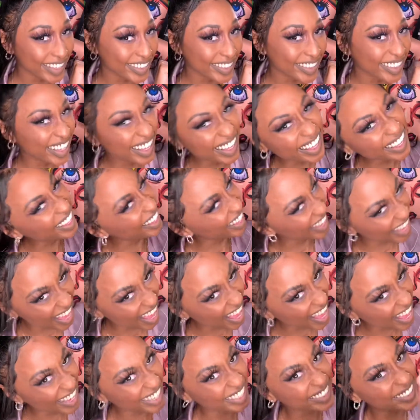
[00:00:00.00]

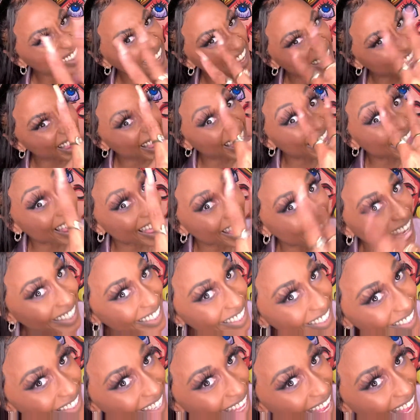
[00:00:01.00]
okay? Because I gotta lock
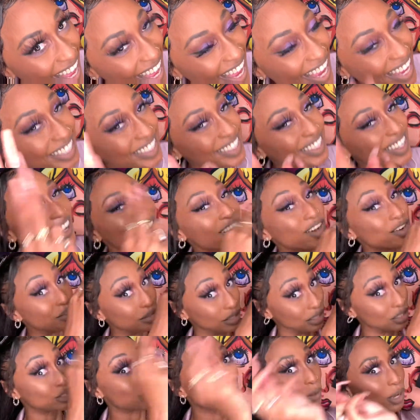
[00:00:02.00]
these eyes on
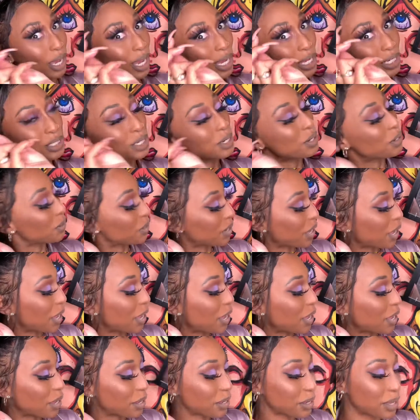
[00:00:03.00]
this watch,
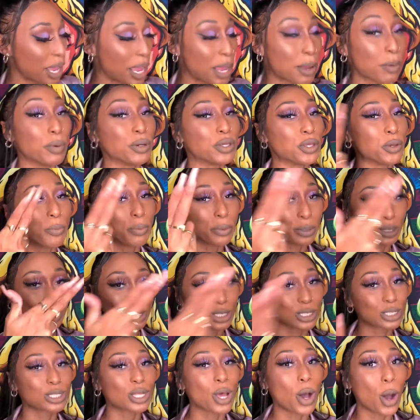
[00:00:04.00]
okay? And when you put
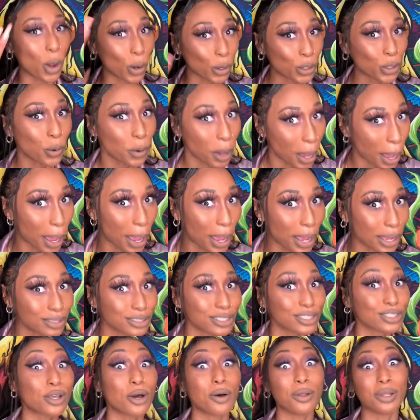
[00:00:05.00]
this all your eyes,
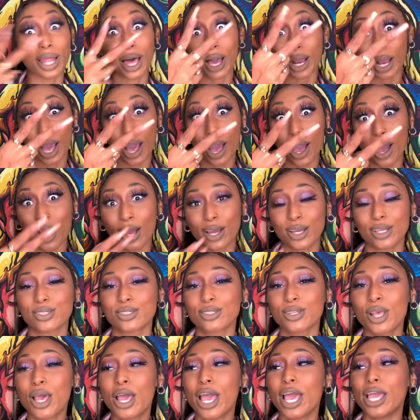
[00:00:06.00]
it's gonna lock eyes,
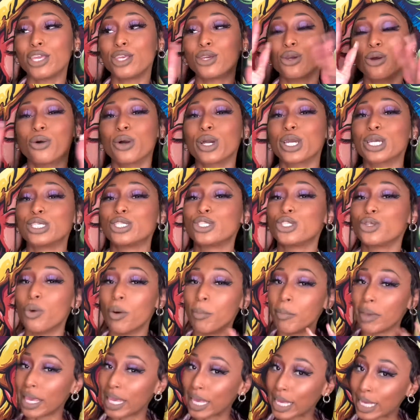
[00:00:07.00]
and you gonna get you a
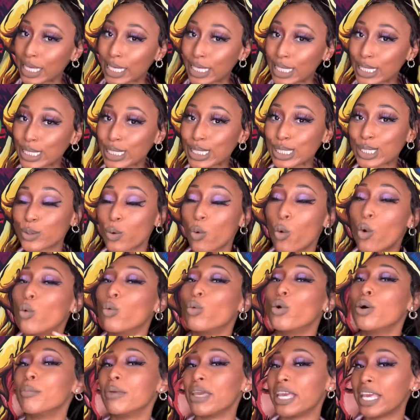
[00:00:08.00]
man's or
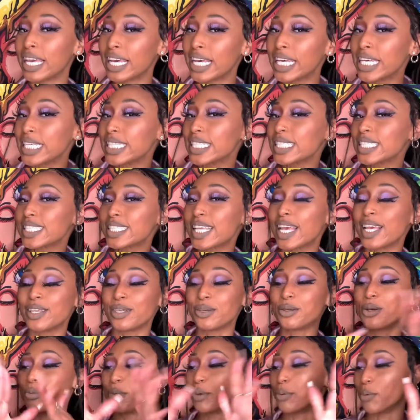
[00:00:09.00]
woman's, and
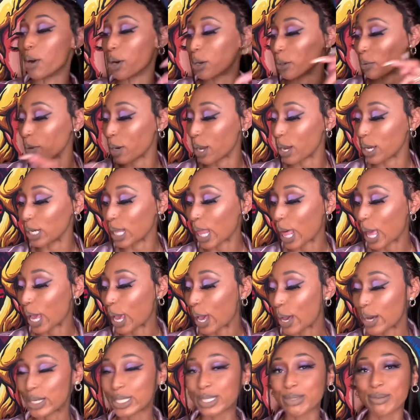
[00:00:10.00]
you can be walking around like,
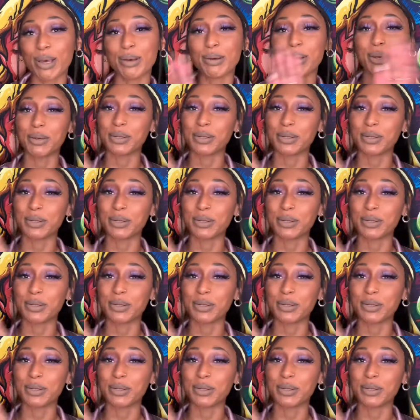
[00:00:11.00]
oh, it's my baby,